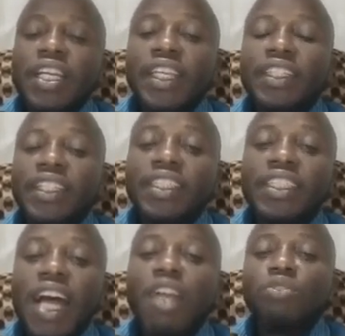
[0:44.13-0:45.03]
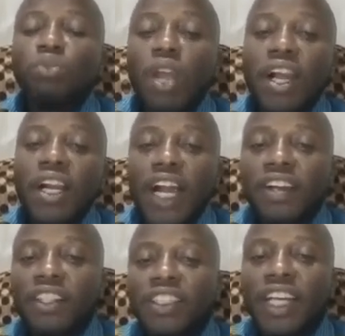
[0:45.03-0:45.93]
It is done to
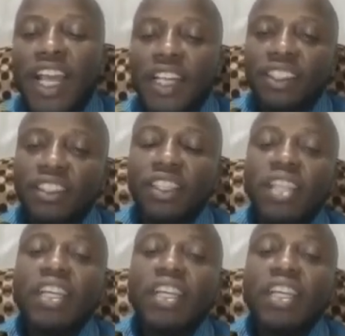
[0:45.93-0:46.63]
encourage learning.